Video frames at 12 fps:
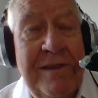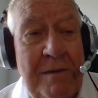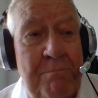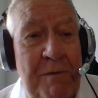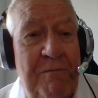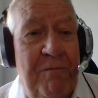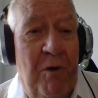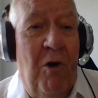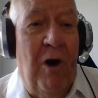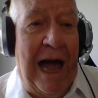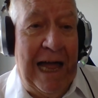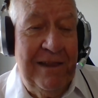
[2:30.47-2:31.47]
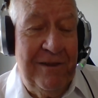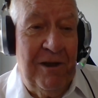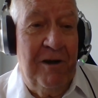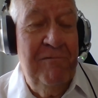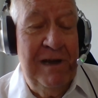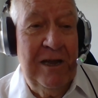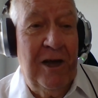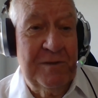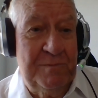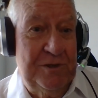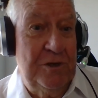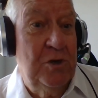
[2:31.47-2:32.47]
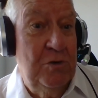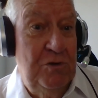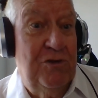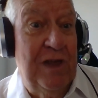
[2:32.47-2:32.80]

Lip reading: did beforehand and I realized was a good